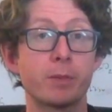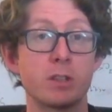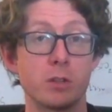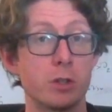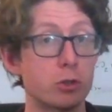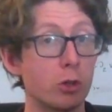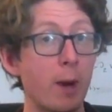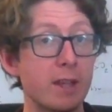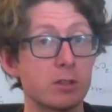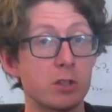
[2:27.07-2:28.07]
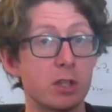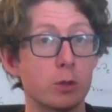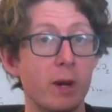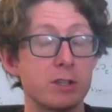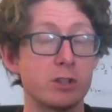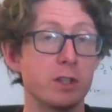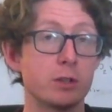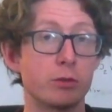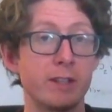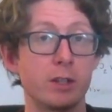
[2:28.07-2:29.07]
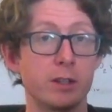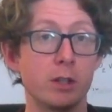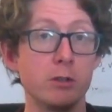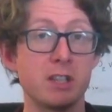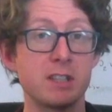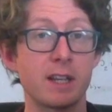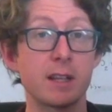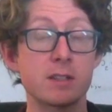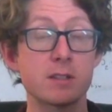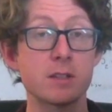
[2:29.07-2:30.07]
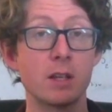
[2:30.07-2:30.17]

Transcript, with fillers: So the true answer to the question is written on the losing tickets.